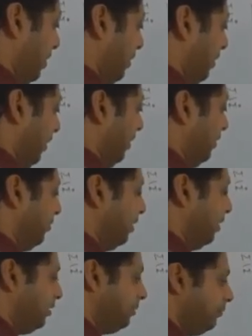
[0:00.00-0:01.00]
a,
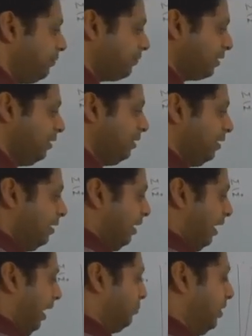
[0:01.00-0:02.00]
right?
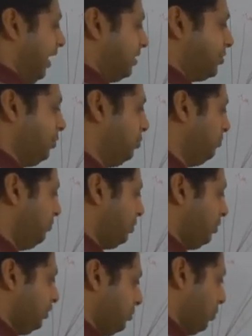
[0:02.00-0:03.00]
And we
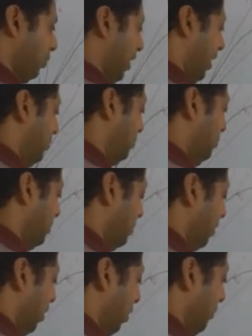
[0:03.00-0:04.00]
assumed, so m
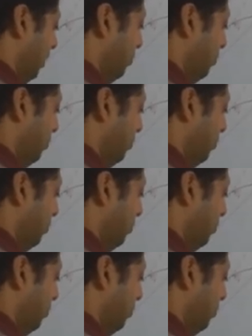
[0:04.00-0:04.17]
normally